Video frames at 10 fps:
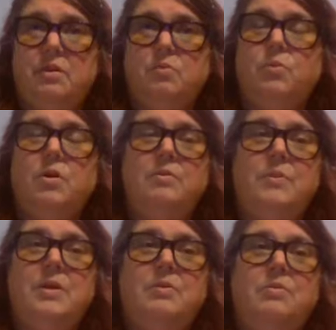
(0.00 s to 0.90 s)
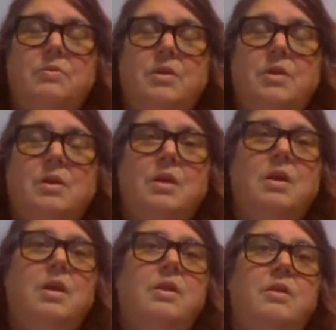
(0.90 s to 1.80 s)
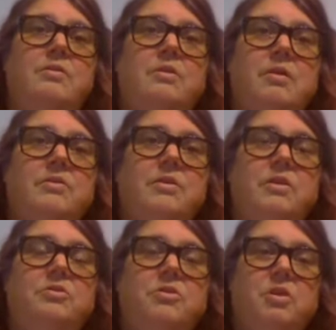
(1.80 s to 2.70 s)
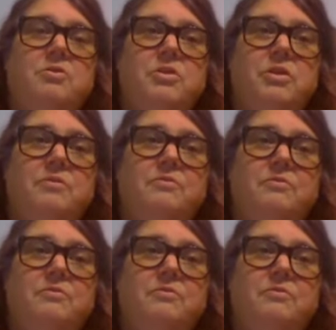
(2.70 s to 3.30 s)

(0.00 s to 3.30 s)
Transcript: We're going to be using its cleansing and charging